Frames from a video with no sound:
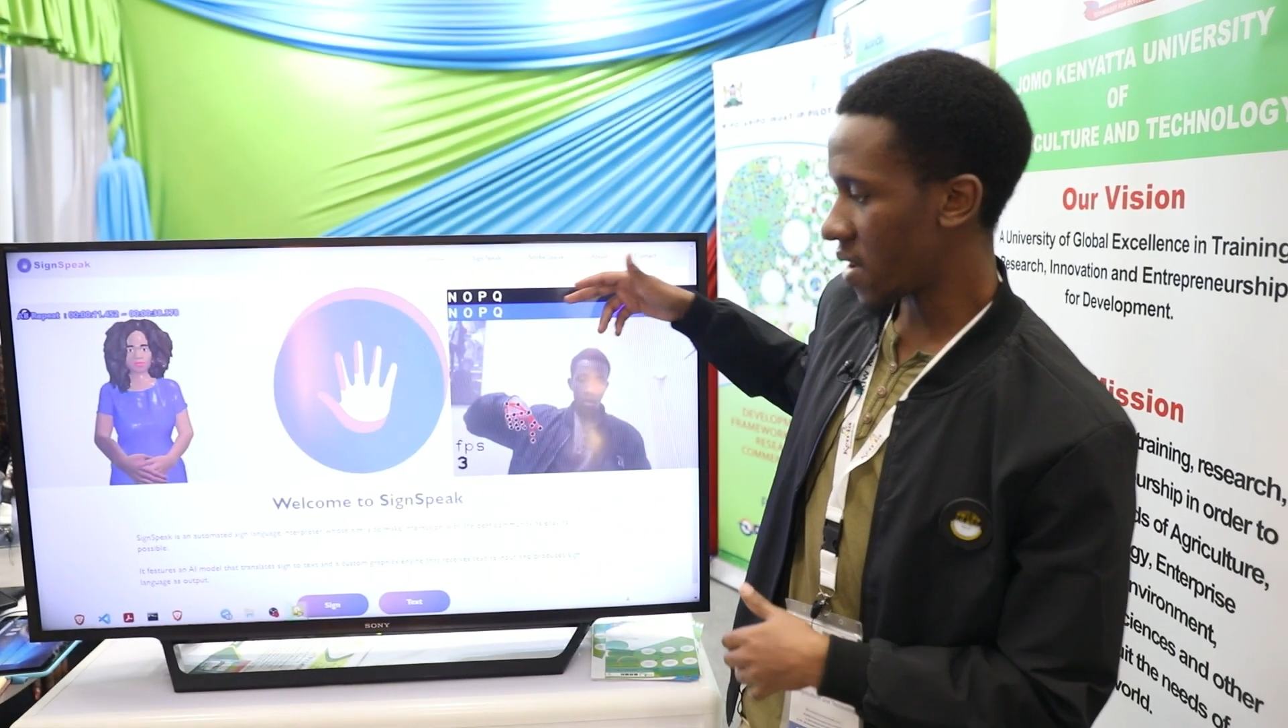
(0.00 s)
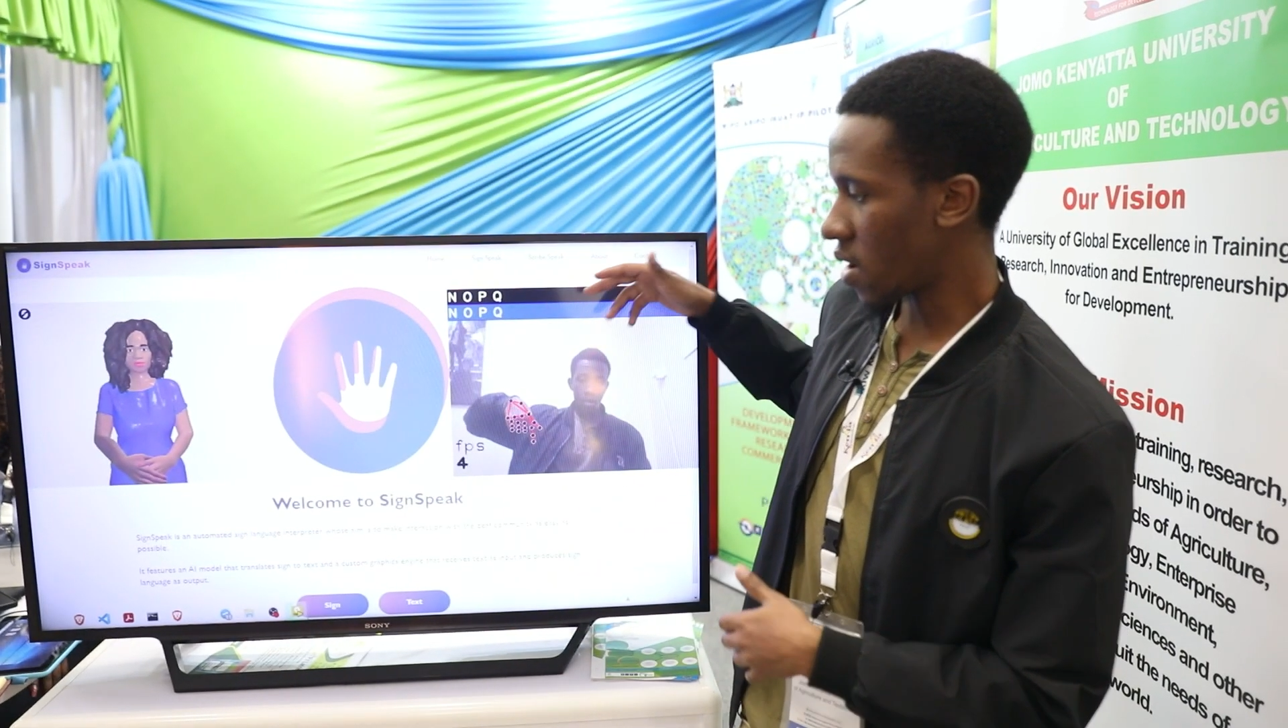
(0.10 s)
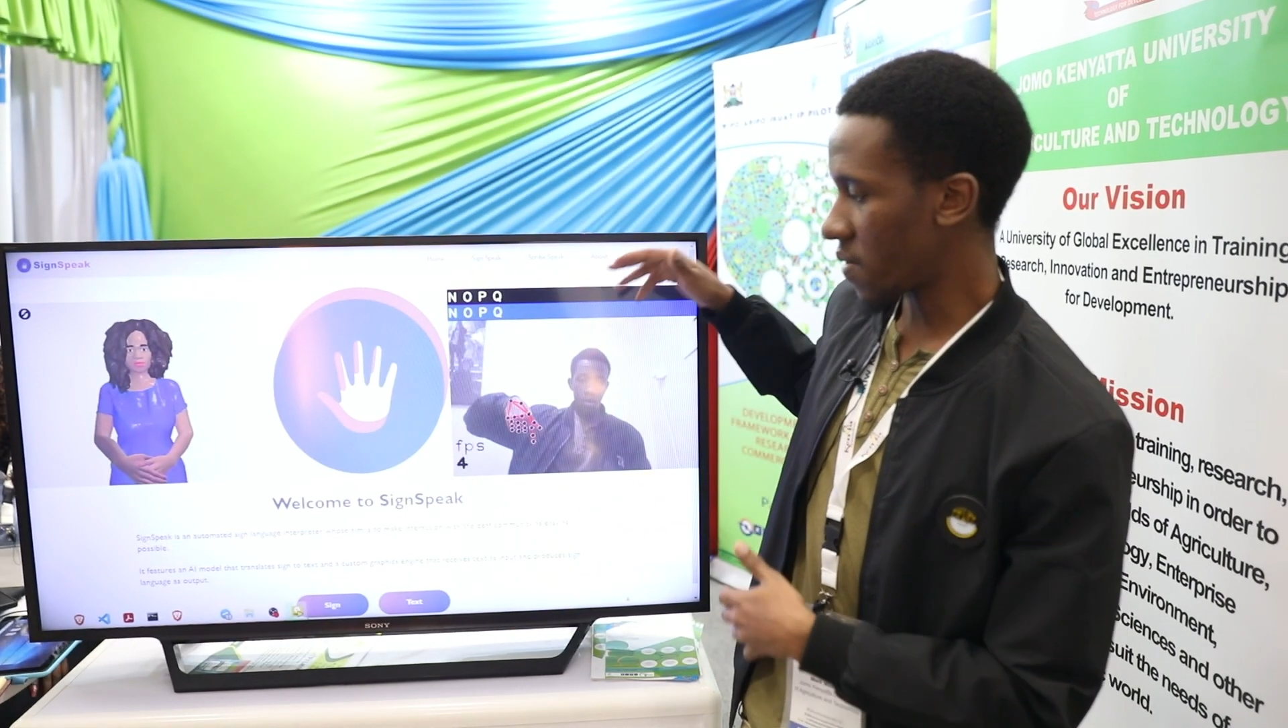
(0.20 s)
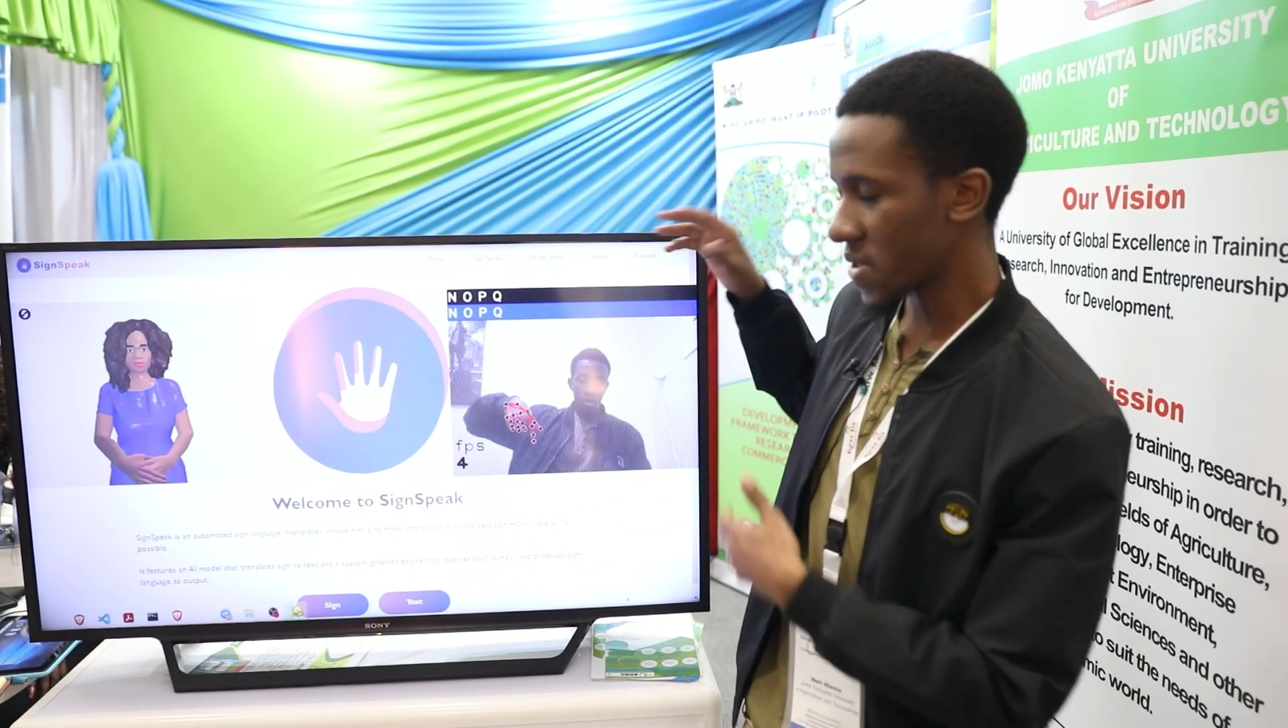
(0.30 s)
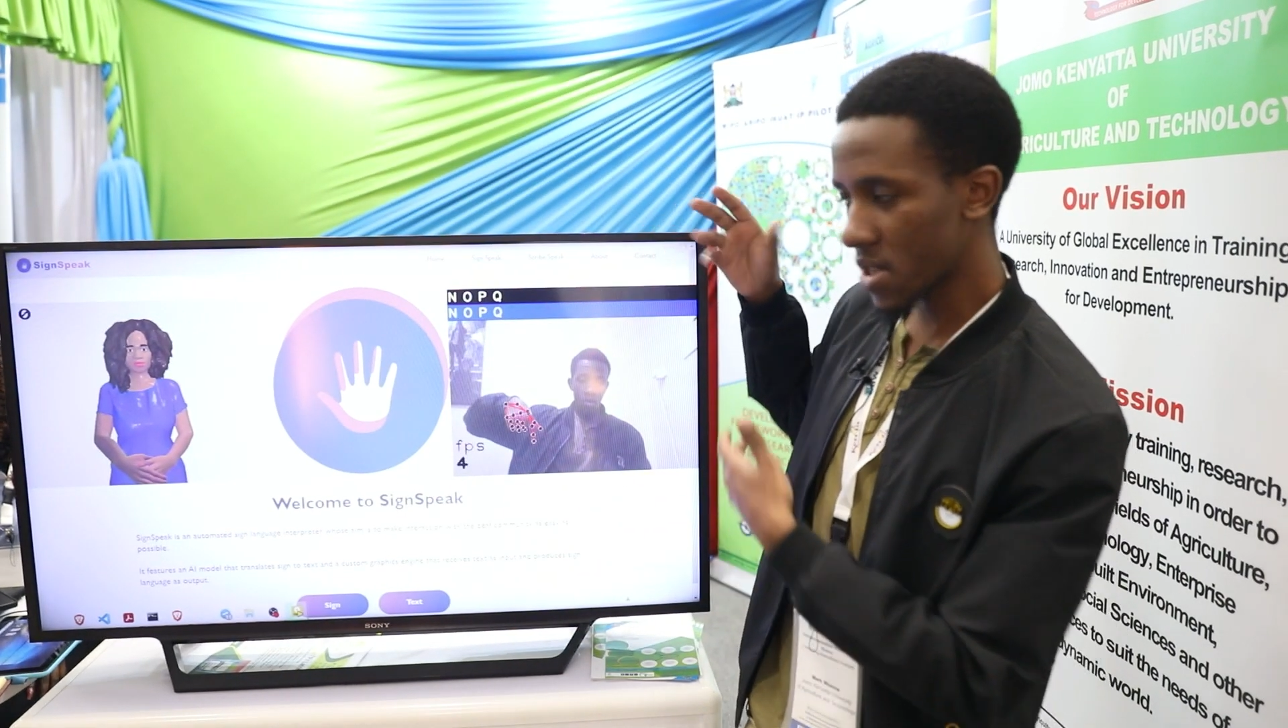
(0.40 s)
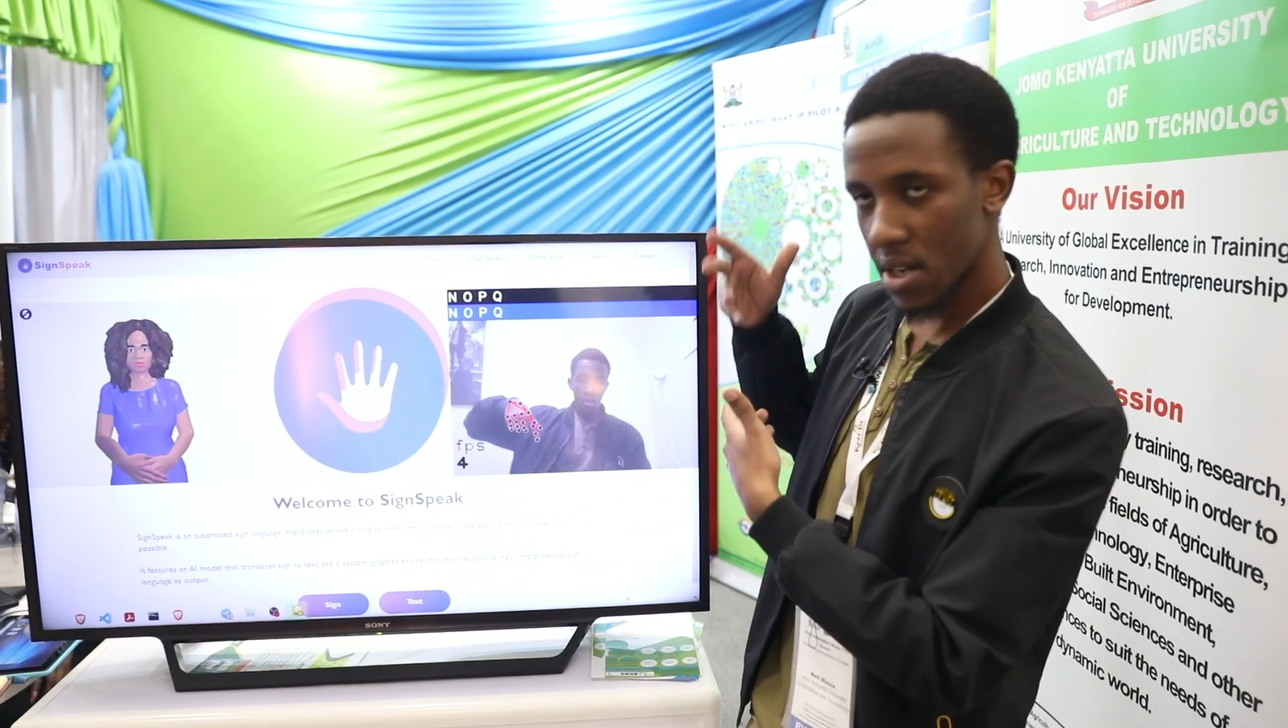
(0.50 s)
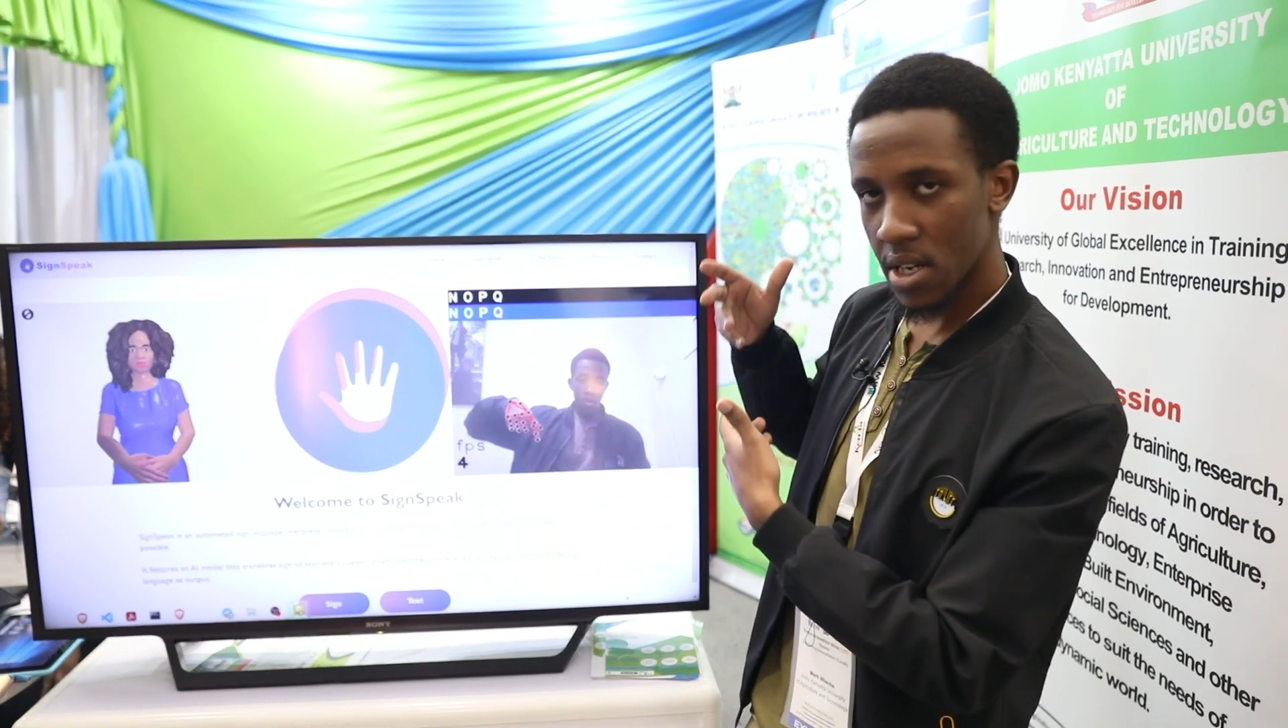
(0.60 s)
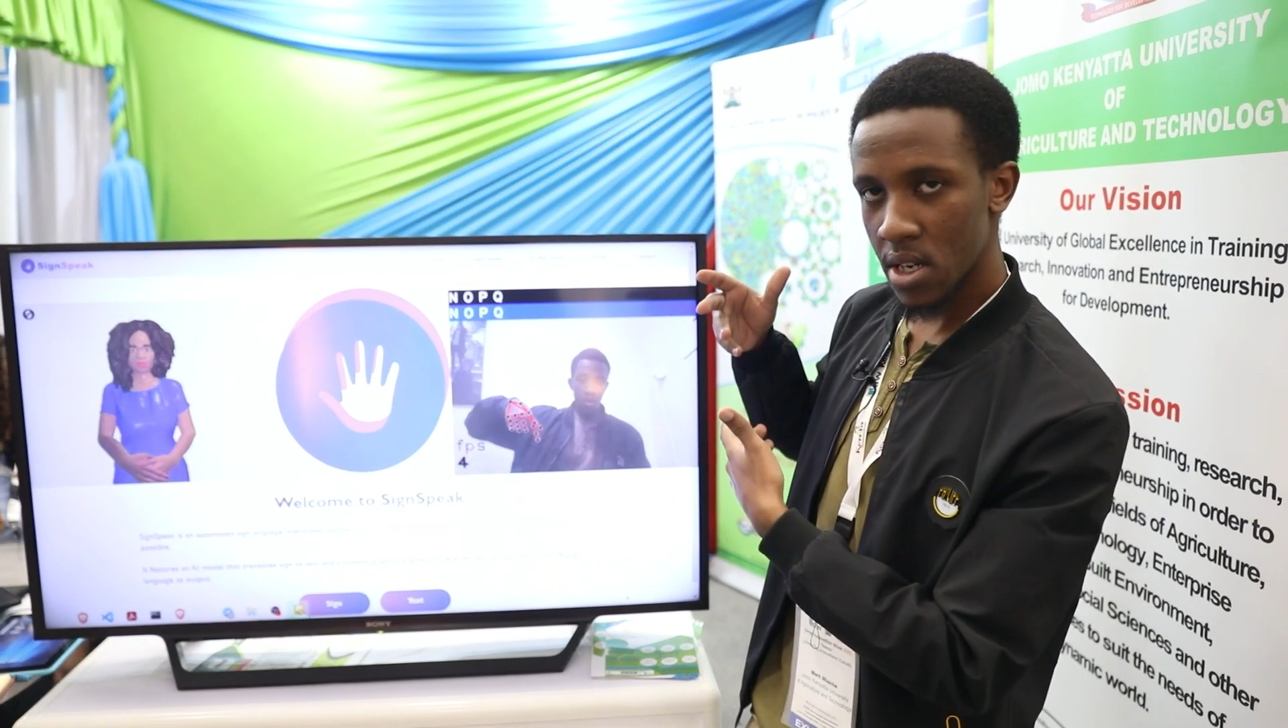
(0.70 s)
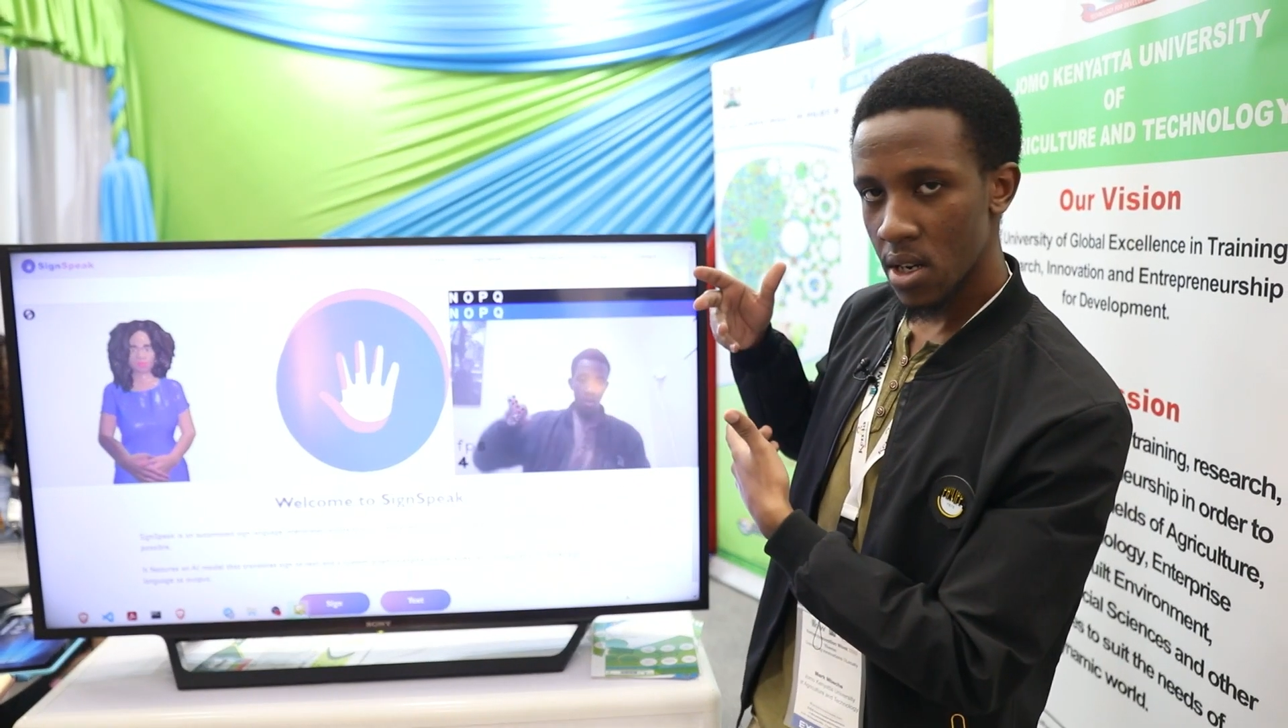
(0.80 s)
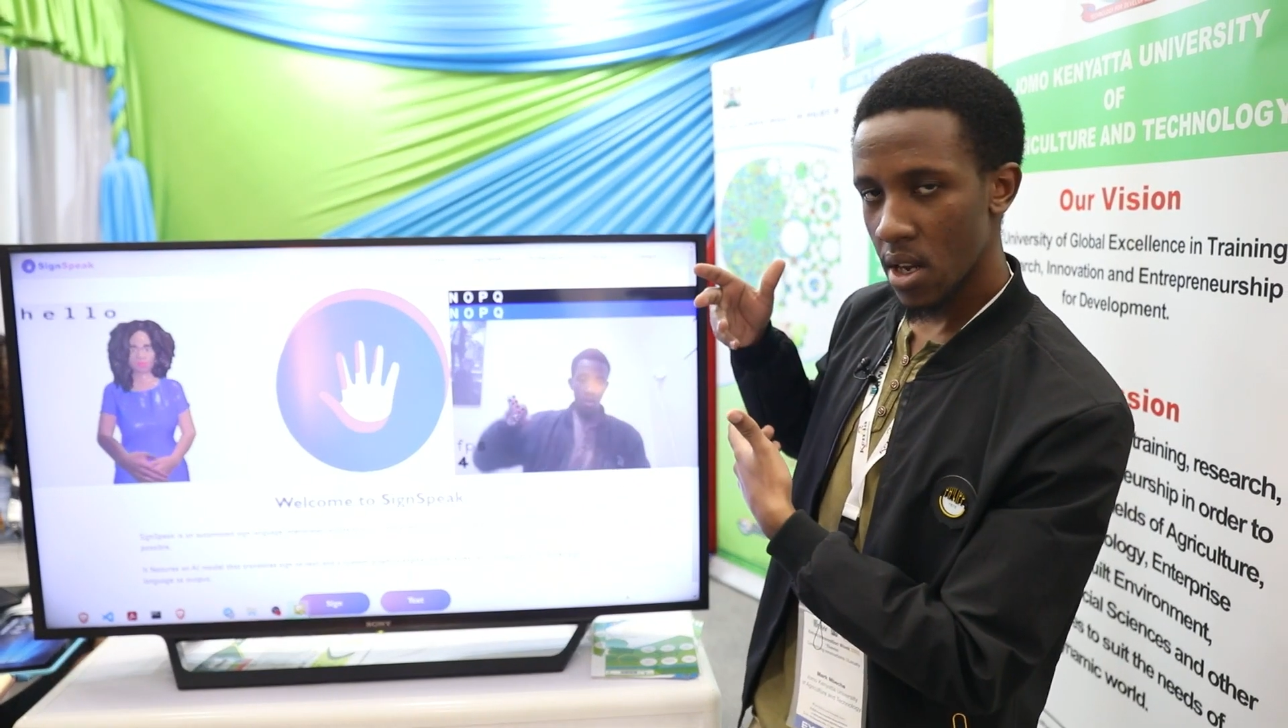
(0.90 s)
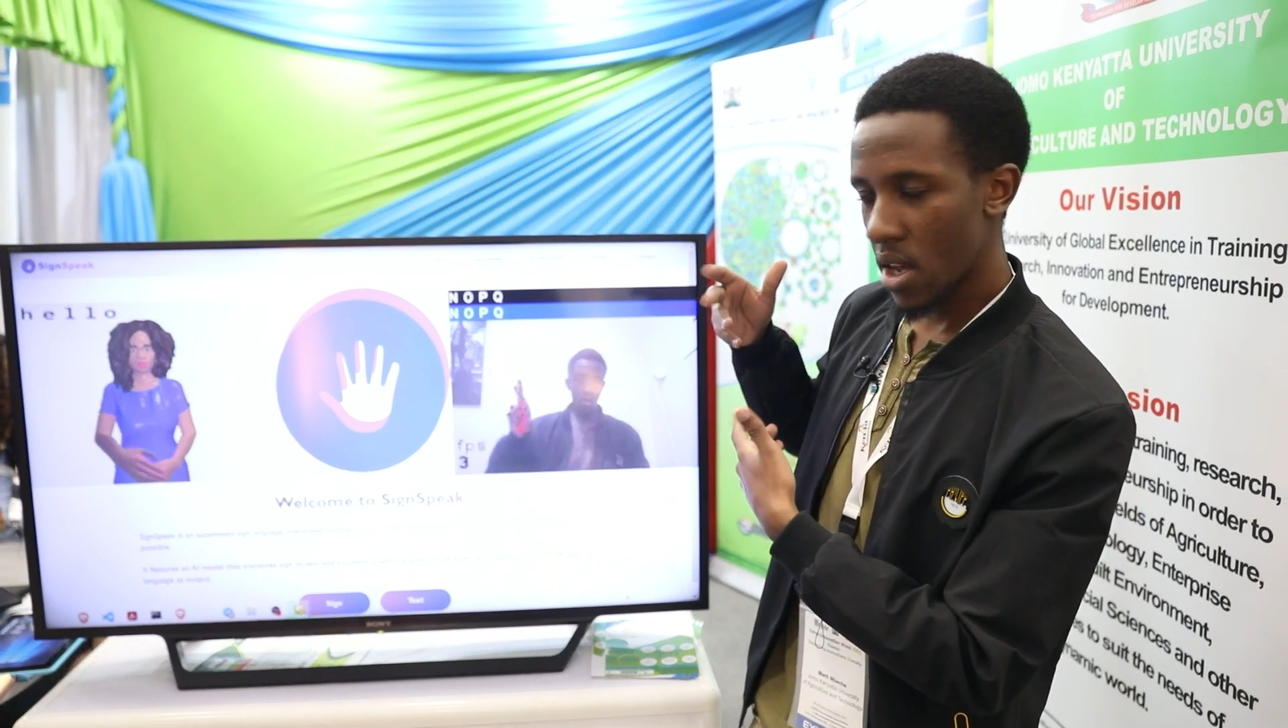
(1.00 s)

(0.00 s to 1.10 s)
the screen,